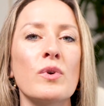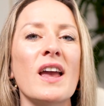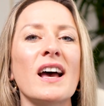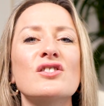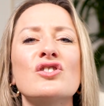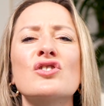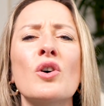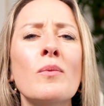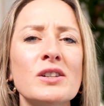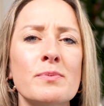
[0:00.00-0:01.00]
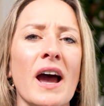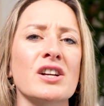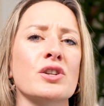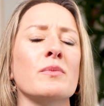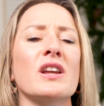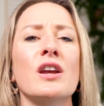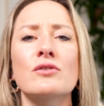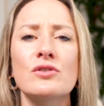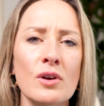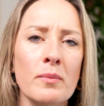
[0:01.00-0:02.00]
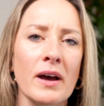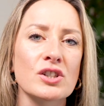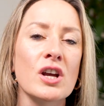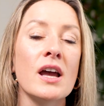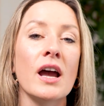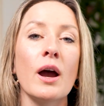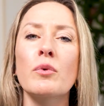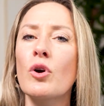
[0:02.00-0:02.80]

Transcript: We had so much passion. We cared so much. And